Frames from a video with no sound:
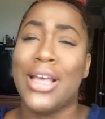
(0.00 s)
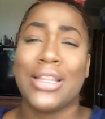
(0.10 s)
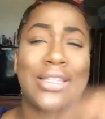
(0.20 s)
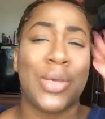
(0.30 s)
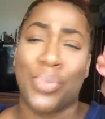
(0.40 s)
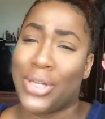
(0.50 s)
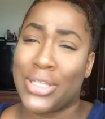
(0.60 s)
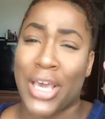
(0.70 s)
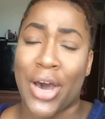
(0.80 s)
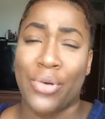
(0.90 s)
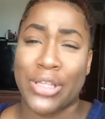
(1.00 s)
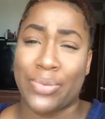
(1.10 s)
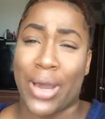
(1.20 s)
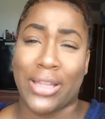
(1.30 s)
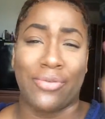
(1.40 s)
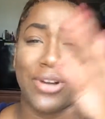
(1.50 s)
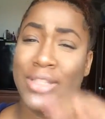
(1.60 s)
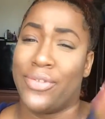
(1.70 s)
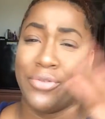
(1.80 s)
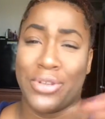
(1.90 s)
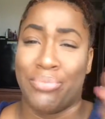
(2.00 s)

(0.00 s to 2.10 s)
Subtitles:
The tip of the tail was white, the rest of it was